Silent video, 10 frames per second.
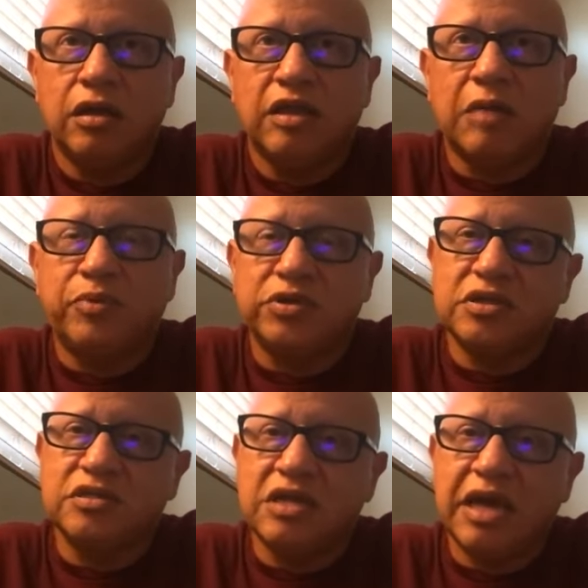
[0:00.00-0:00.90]
that books
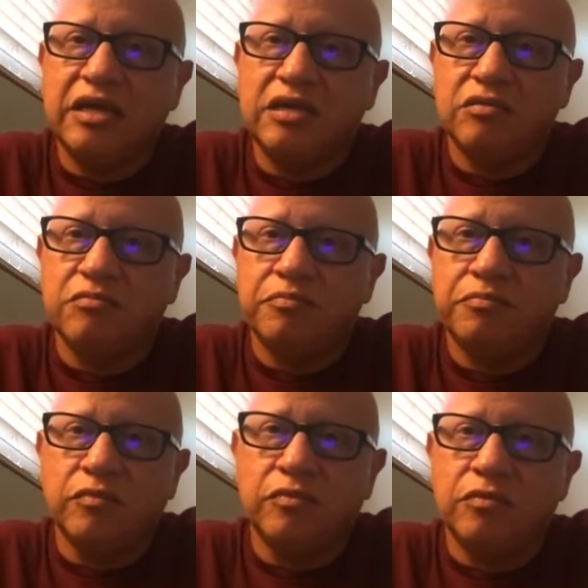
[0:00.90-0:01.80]
contained
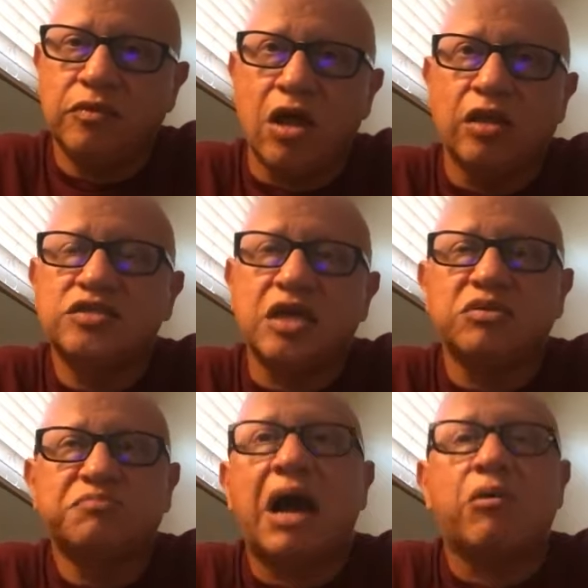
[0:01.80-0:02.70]
knowledge that
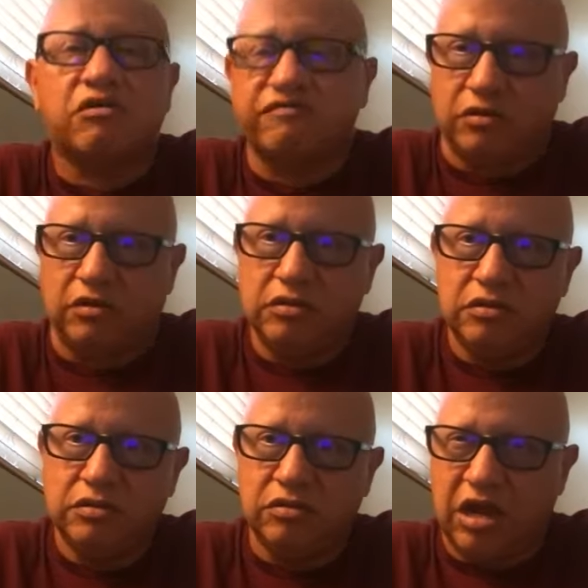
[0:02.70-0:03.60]
was powerful,
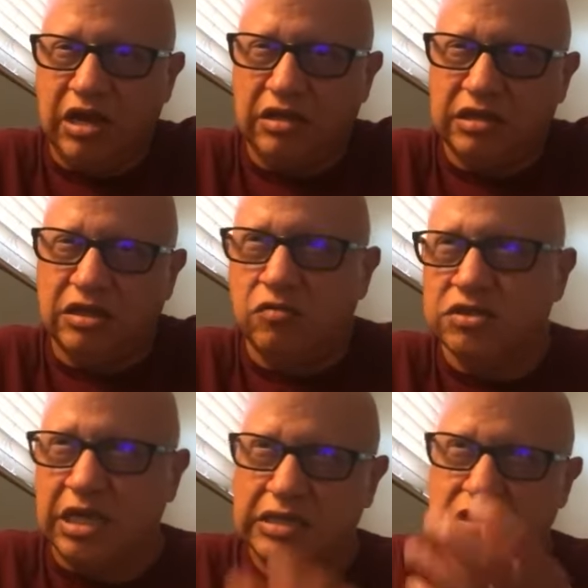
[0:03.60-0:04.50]
right? That there
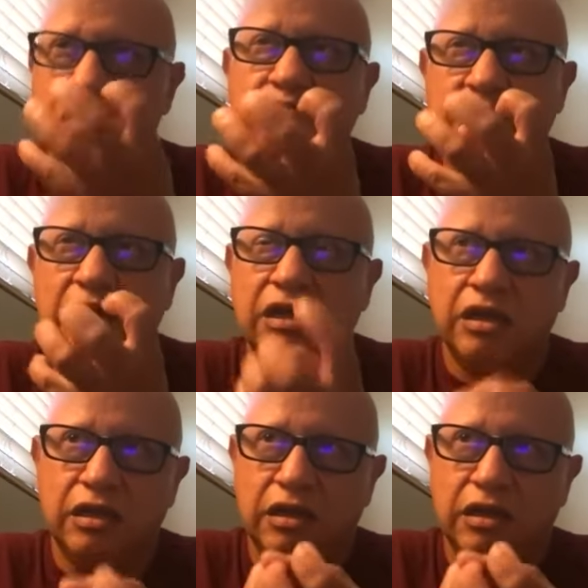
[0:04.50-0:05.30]
was like something